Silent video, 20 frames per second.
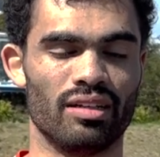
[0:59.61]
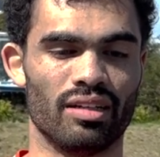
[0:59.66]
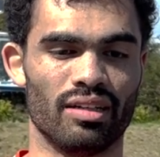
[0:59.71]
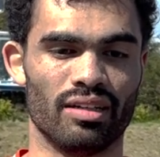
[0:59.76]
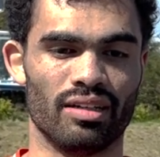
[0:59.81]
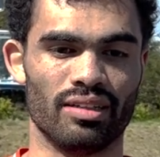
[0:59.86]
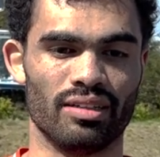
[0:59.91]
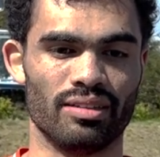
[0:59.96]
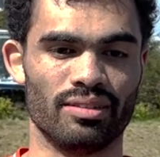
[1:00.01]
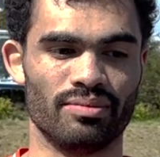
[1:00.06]

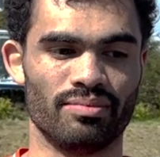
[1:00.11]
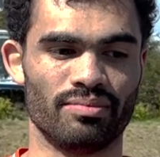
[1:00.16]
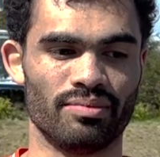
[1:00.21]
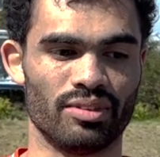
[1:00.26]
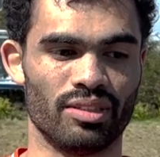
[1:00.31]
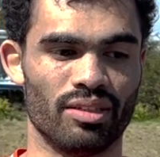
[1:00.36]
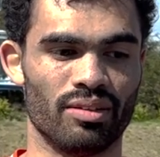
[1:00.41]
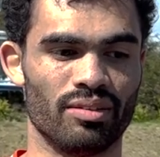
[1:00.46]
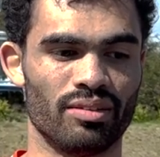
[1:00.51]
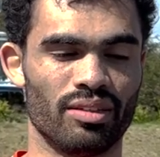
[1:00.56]
a
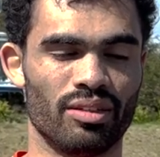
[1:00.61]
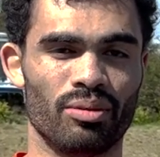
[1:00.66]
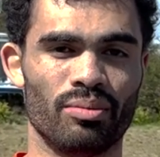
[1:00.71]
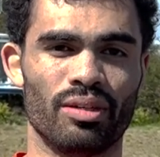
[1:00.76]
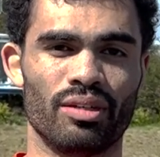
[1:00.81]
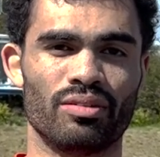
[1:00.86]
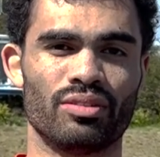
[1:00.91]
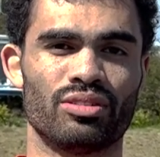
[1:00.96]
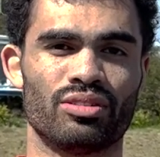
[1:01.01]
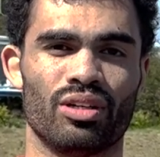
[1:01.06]
little
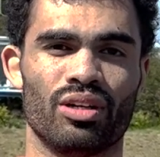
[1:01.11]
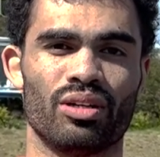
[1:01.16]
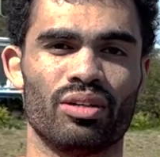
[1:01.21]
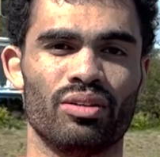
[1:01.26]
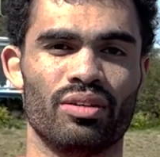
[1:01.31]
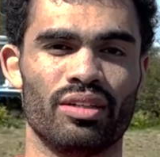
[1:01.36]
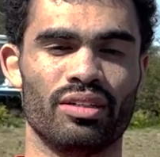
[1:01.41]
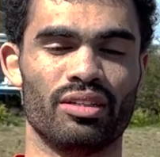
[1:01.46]
bit of a struggle.